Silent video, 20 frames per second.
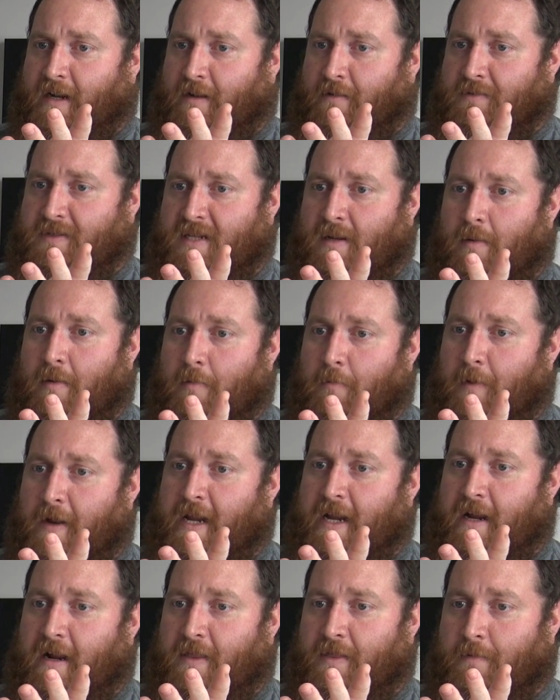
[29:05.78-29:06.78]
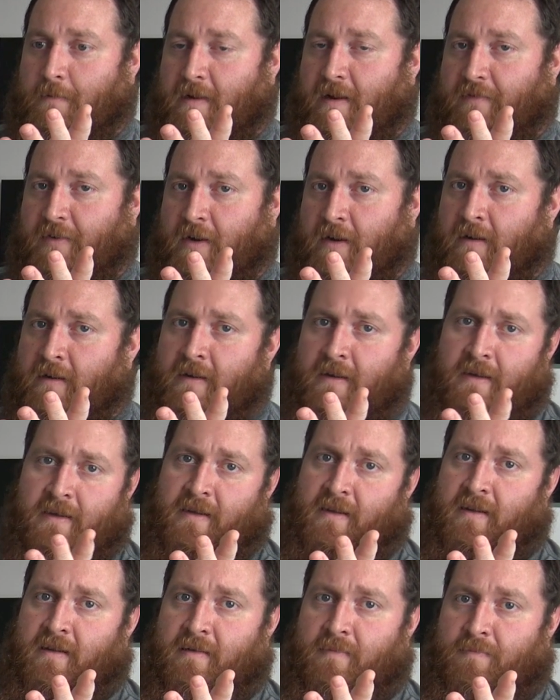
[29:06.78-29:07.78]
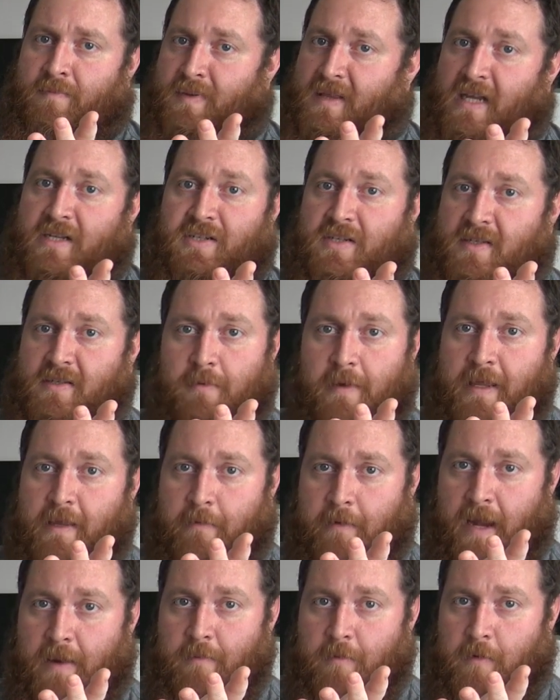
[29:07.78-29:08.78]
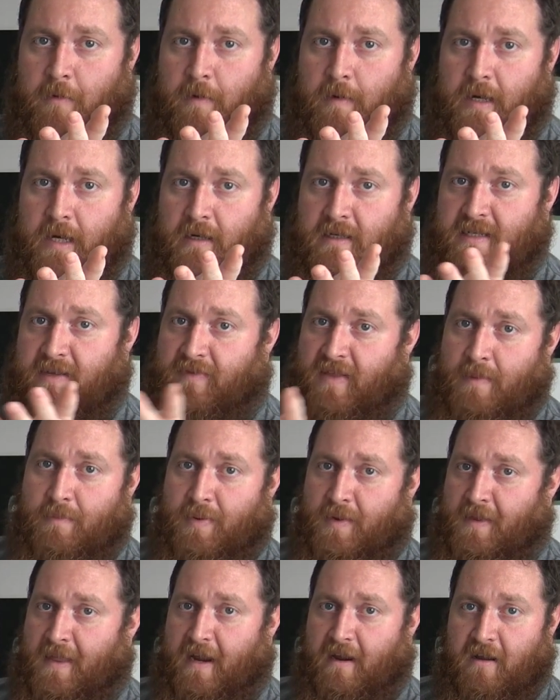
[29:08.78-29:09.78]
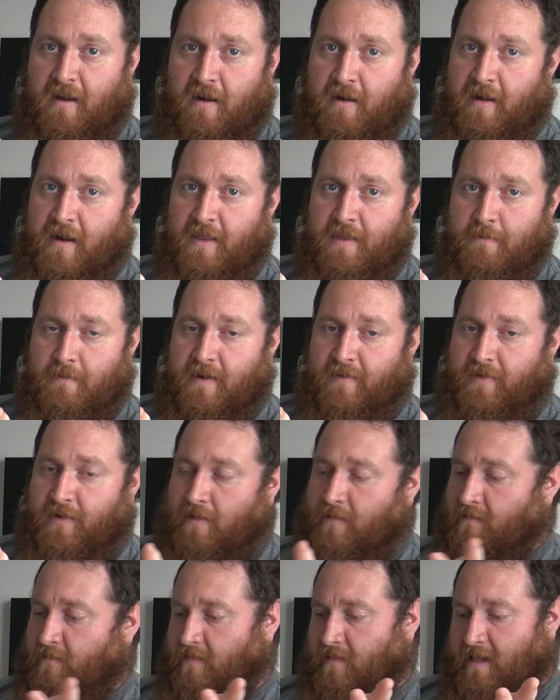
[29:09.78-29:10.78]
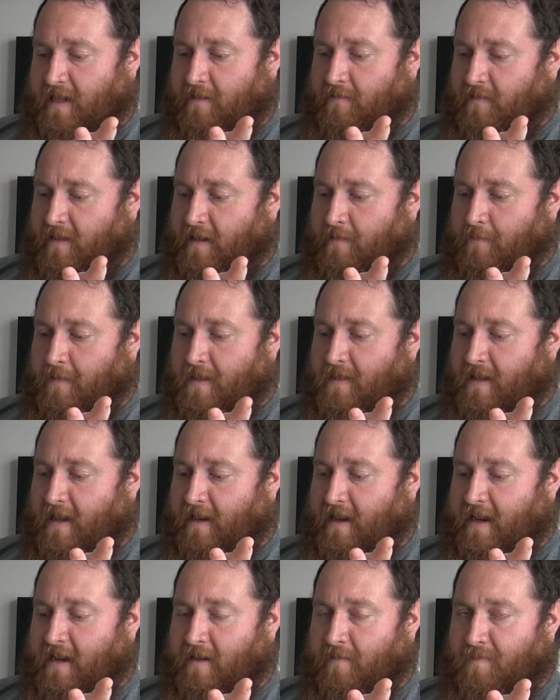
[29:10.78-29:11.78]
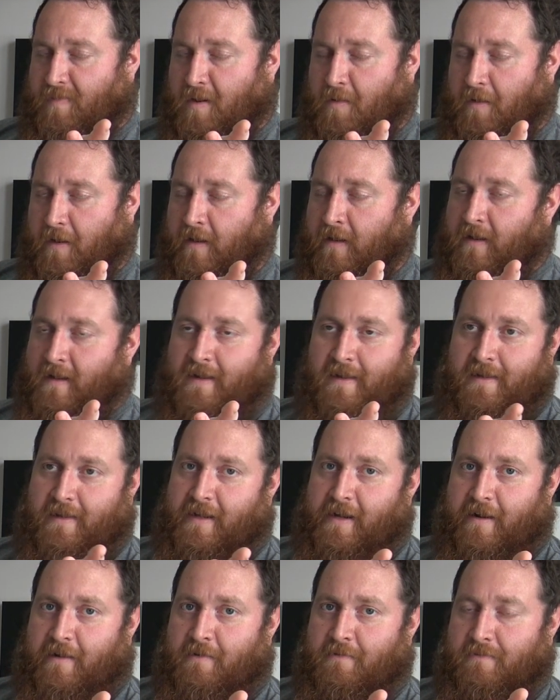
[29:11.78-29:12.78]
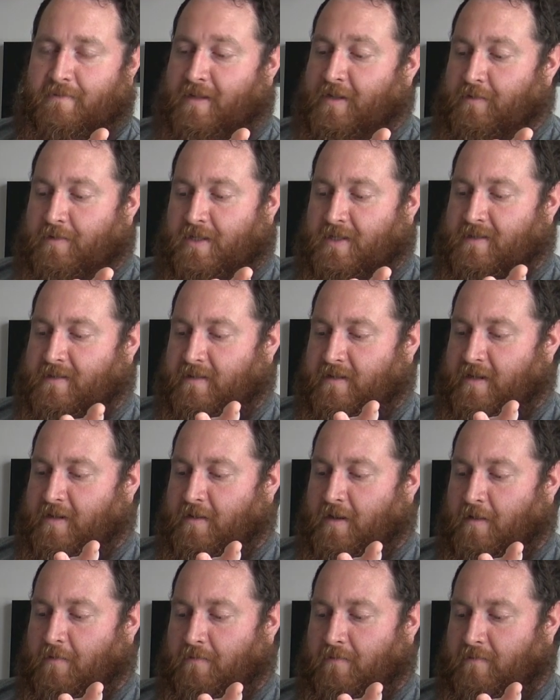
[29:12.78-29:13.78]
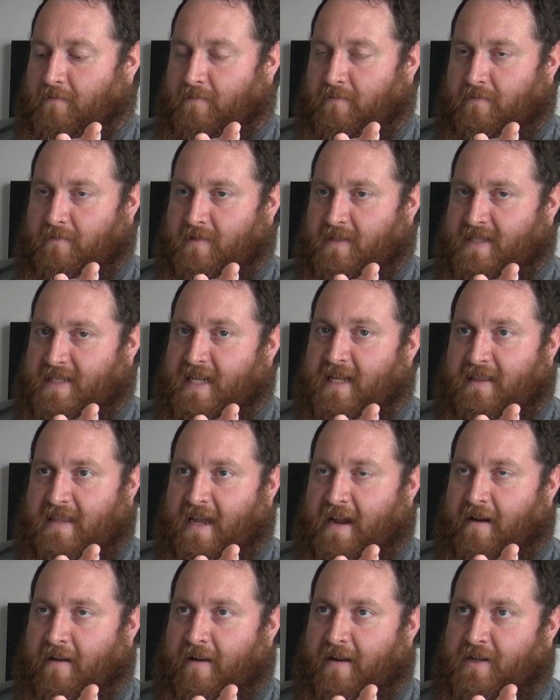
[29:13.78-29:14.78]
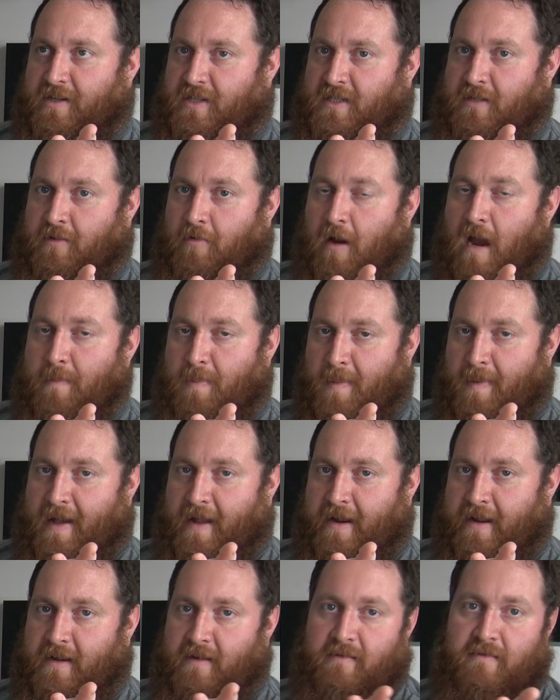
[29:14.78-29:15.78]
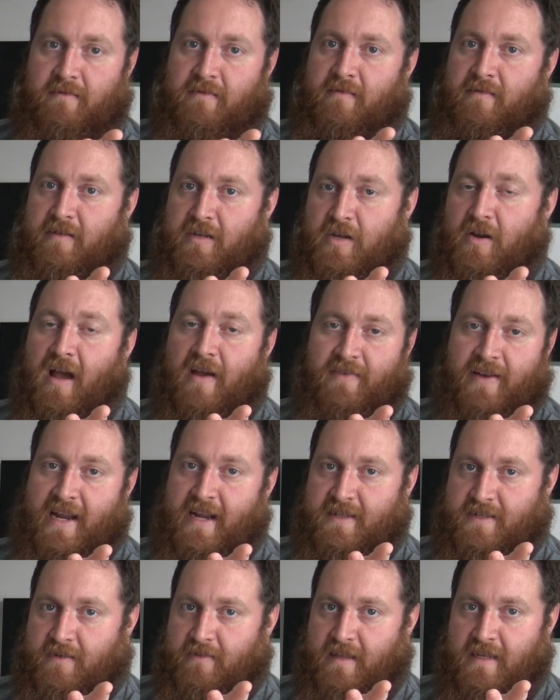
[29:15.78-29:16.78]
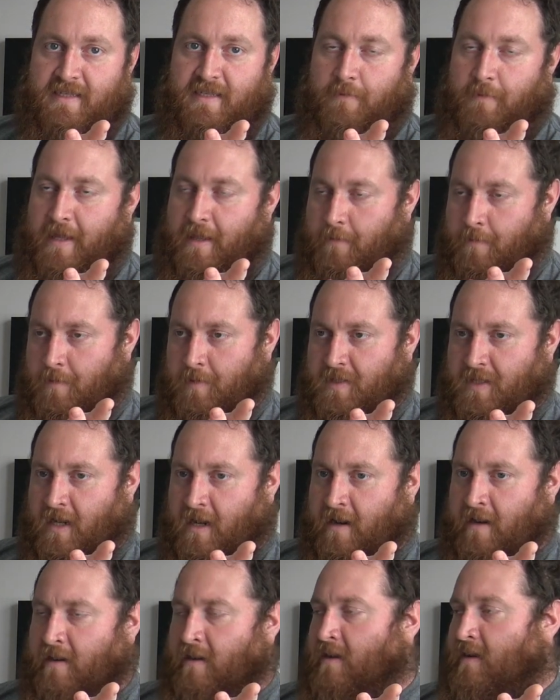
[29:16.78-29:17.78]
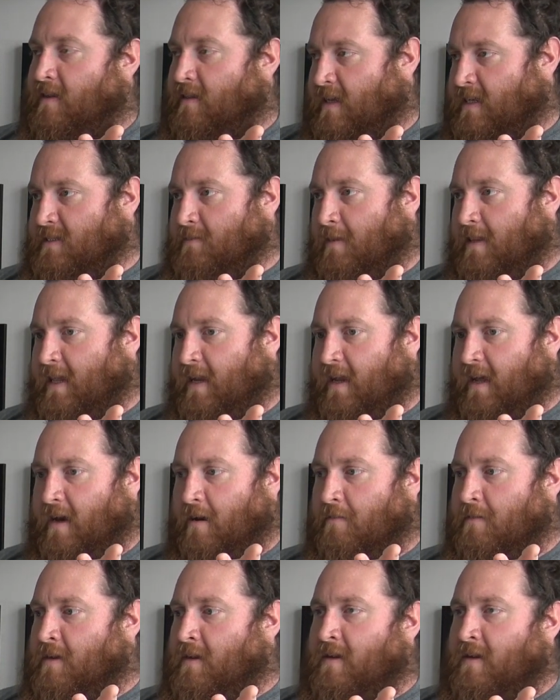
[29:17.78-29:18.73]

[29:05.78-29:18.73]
someone winning on the river, but that's just the way the game works. If they pull that card on the river, they win that hand of poker. You don't sit there and just gripe about it. You have an answer. That's the way the rules are. That's the way they go.